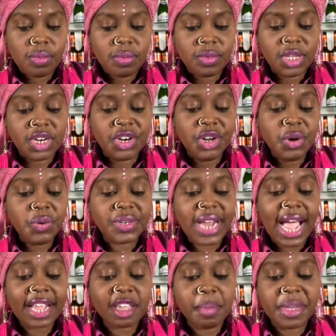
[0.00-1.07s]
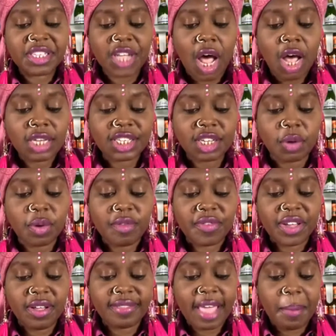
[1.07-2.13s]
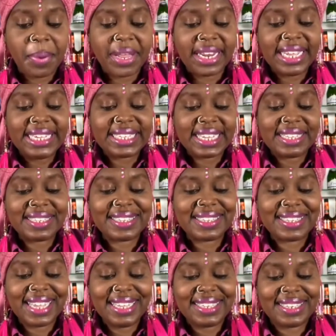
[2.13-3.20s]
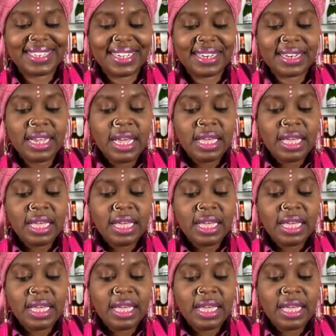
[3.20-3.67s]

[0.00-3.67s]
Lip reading: The new documents also revealed that police insisted